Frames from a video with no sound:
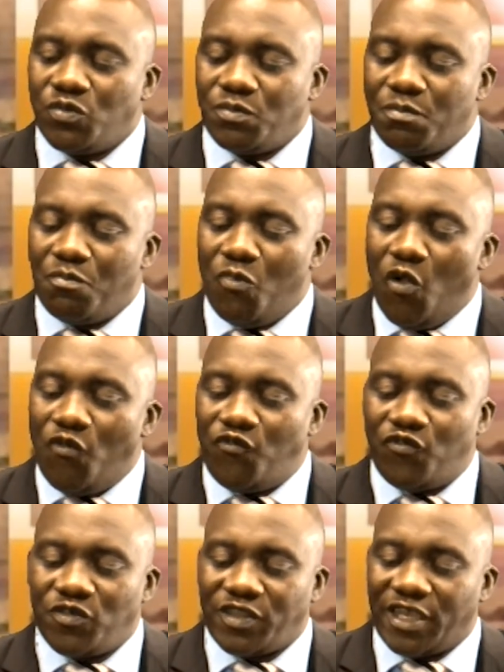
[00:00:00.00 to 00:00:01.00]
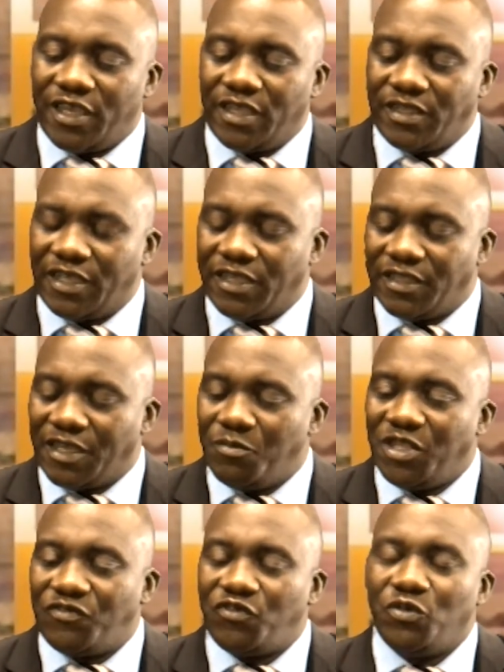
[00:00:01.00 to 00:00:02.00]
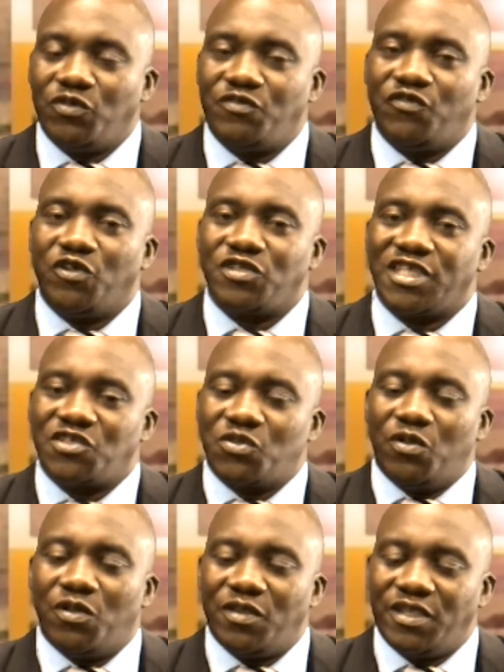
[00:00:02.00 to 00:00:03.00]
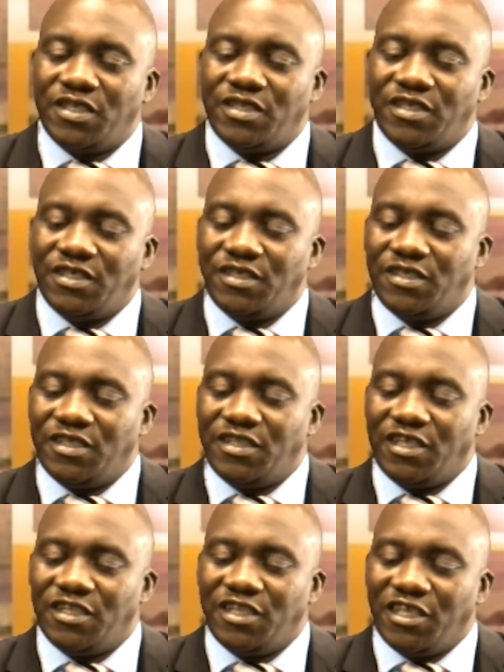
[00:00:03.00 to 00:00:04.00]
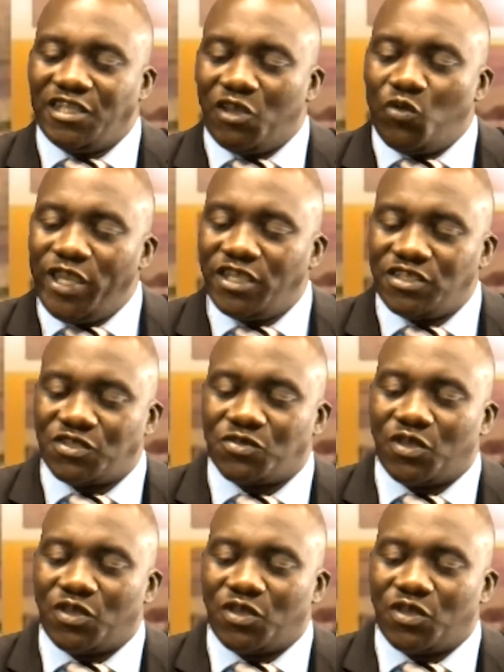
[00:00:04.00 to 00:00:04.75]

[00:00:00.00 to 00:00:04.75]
move the midfield for Zesco in the wings,